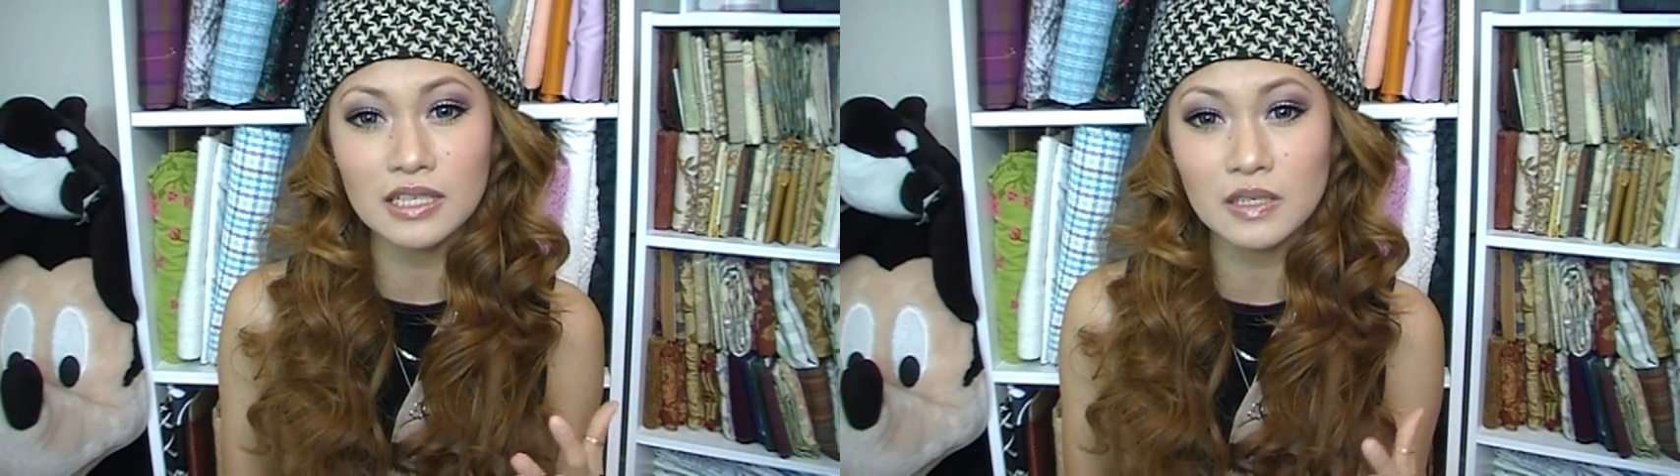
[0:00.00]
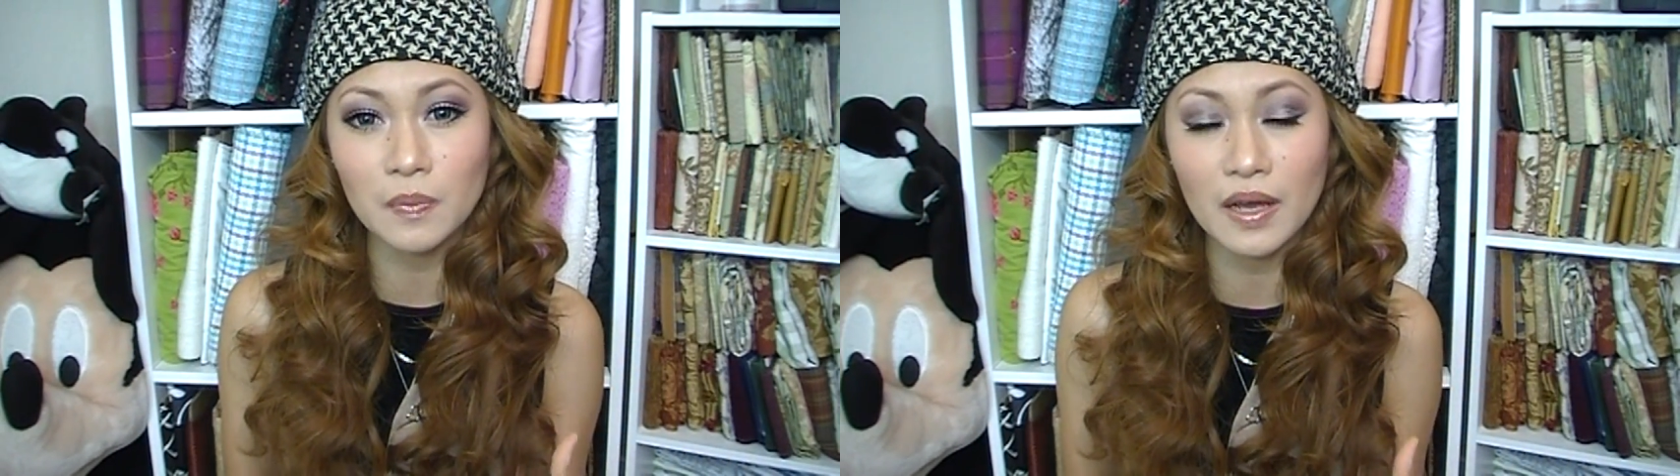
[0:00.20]

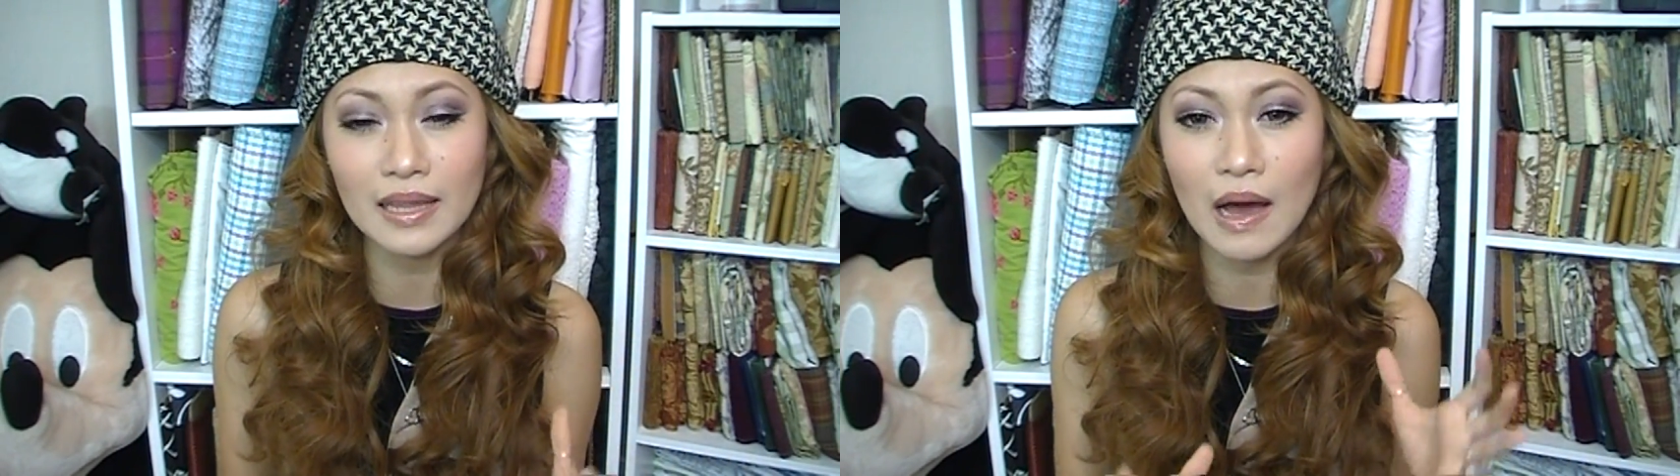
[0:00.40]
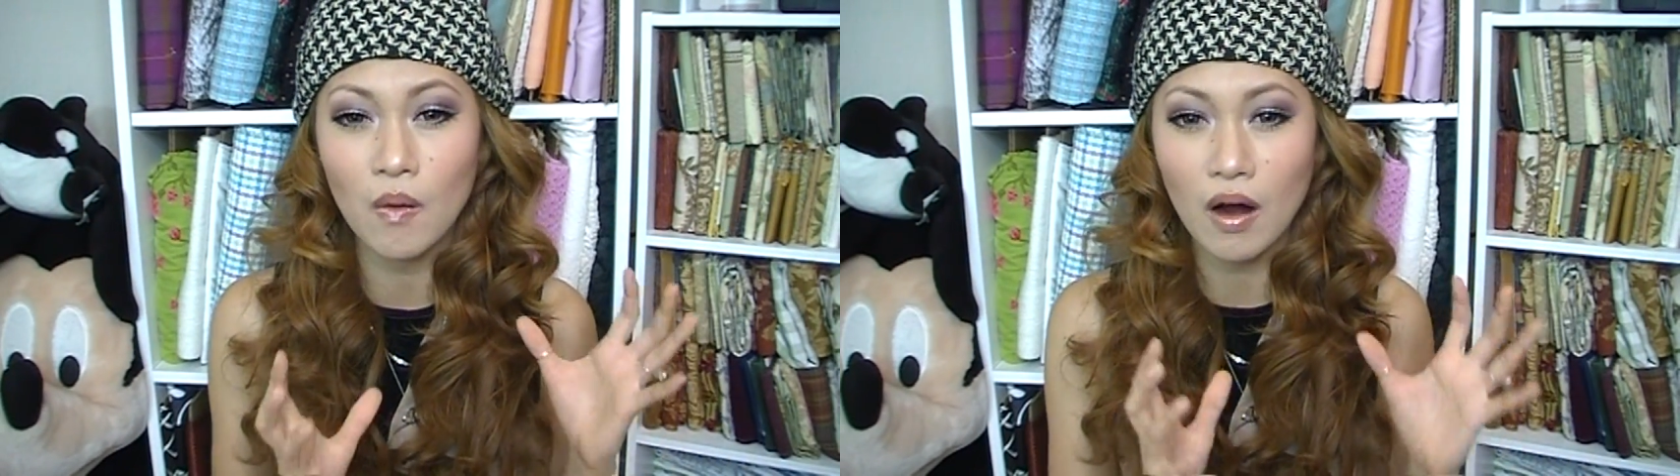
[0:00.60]

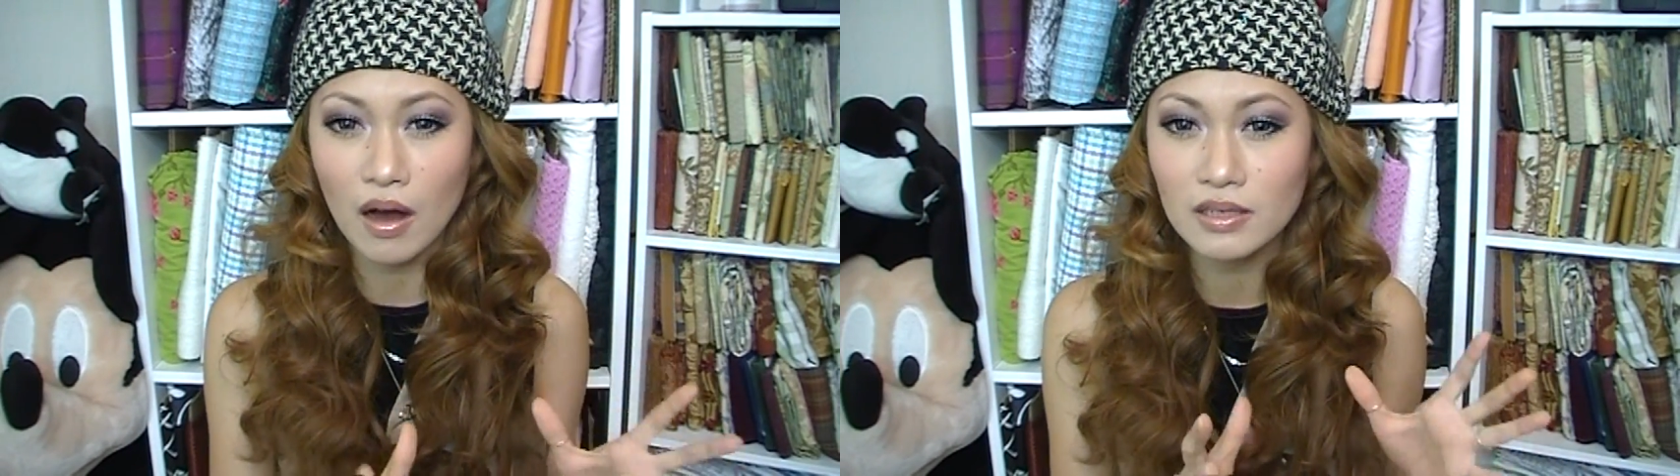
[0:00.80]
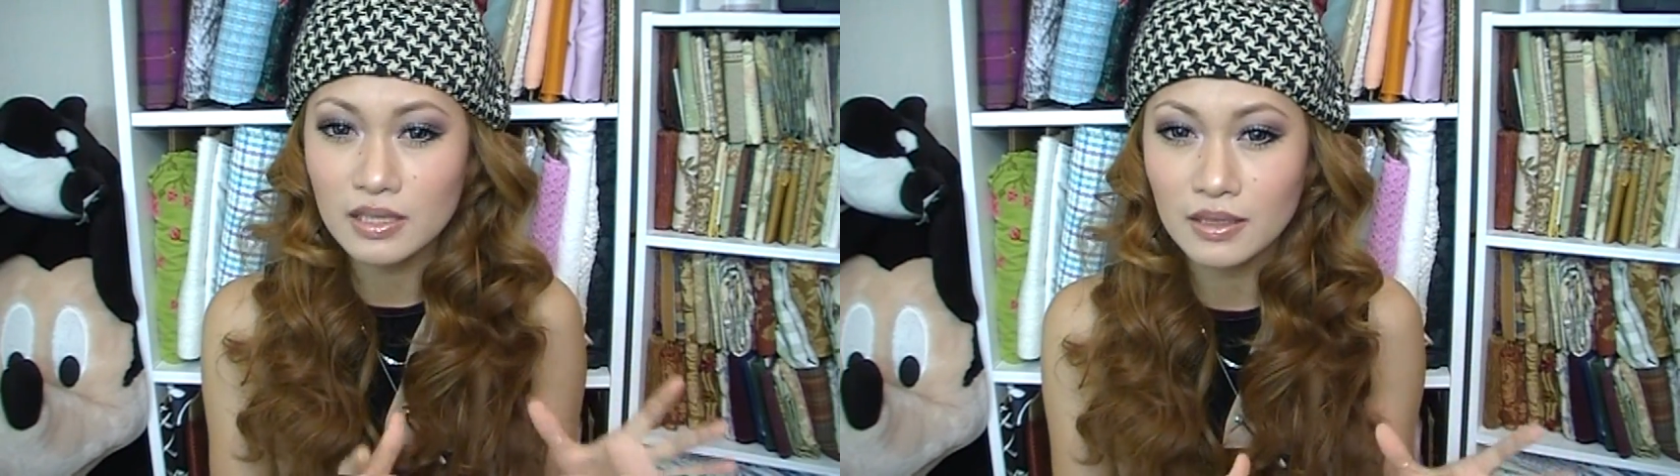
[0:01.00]
explain how
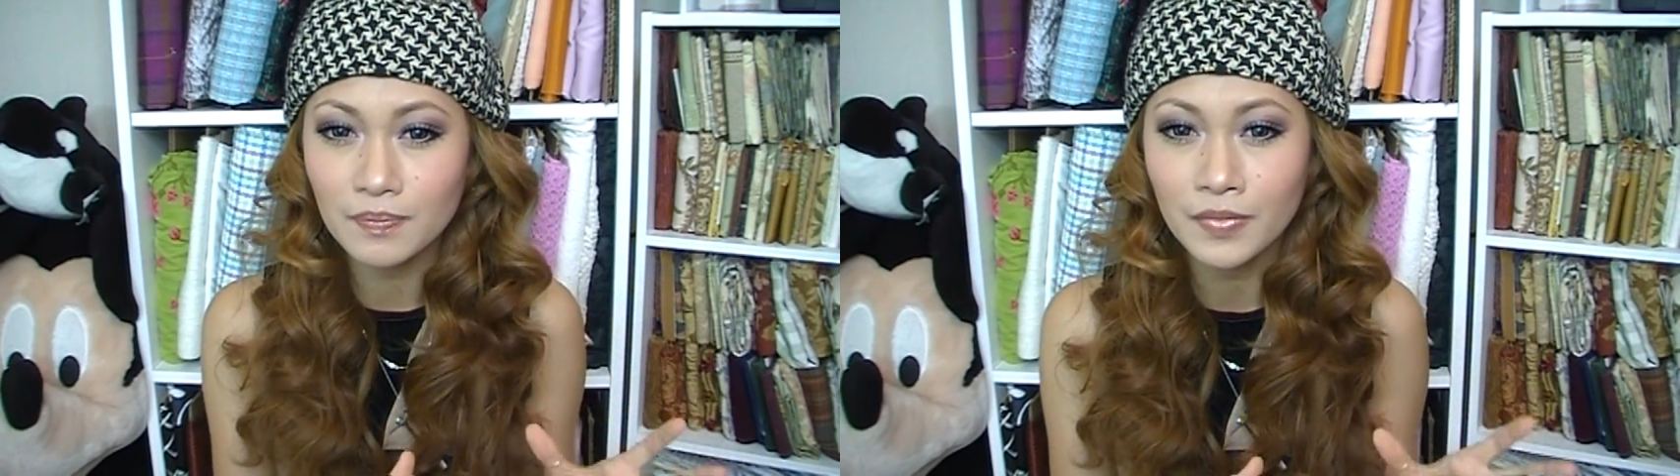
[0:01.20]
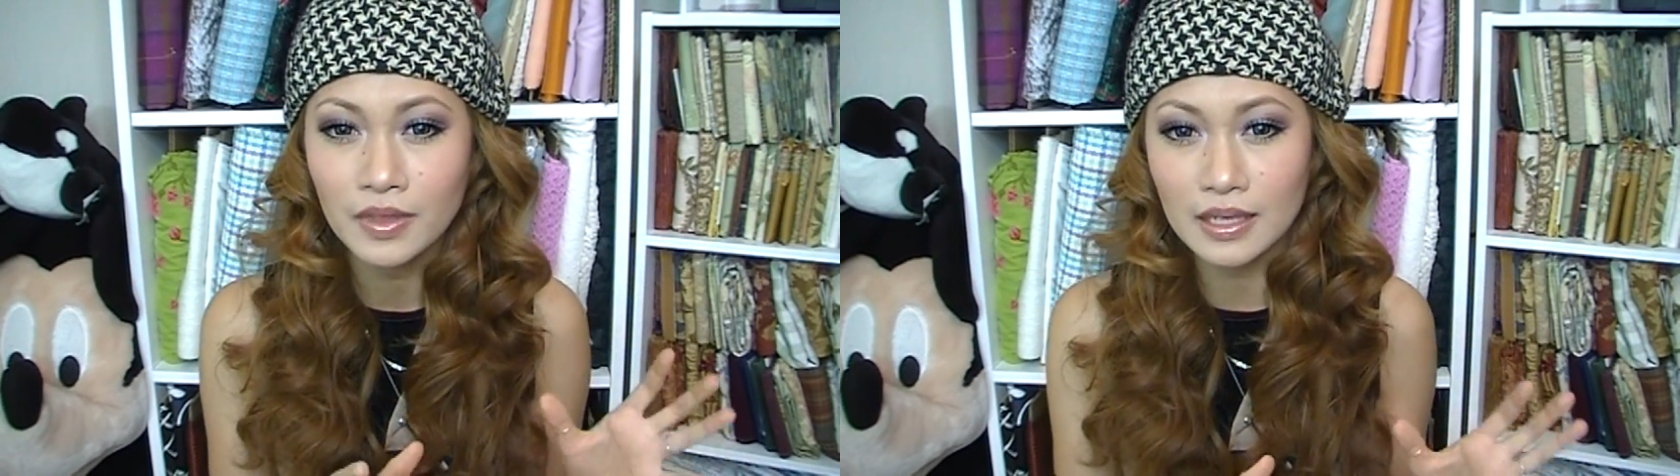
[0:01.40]
awesome